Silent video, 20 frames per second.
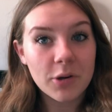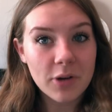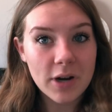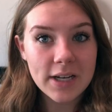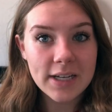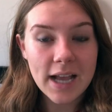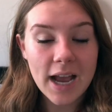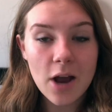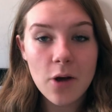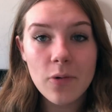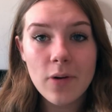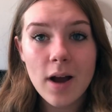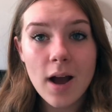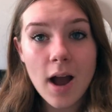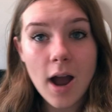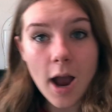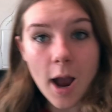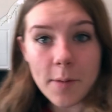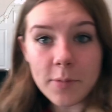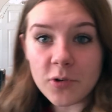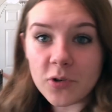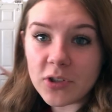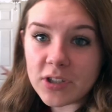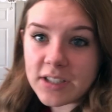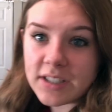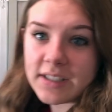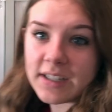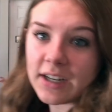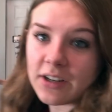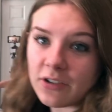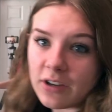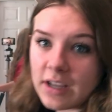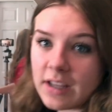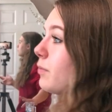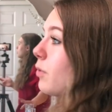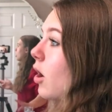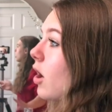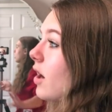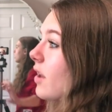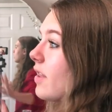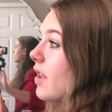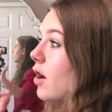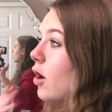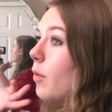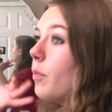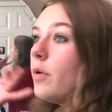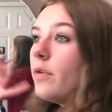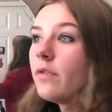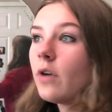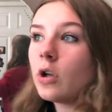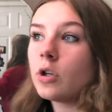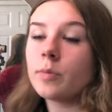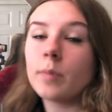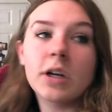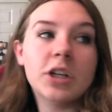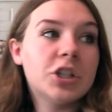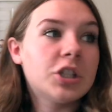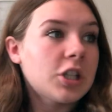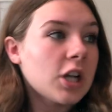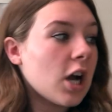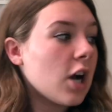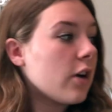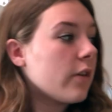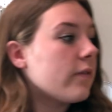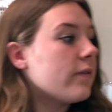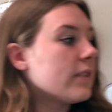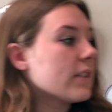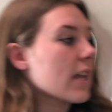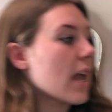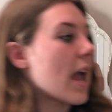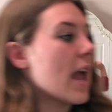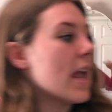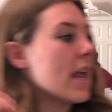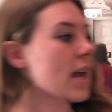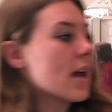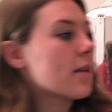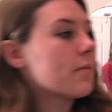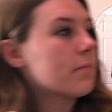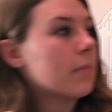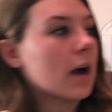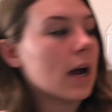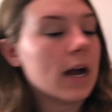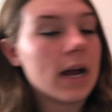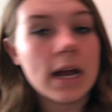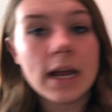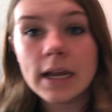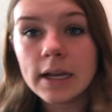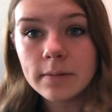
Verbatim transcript: right now, I'm going to decorate part and then I'll move on to my shelves and my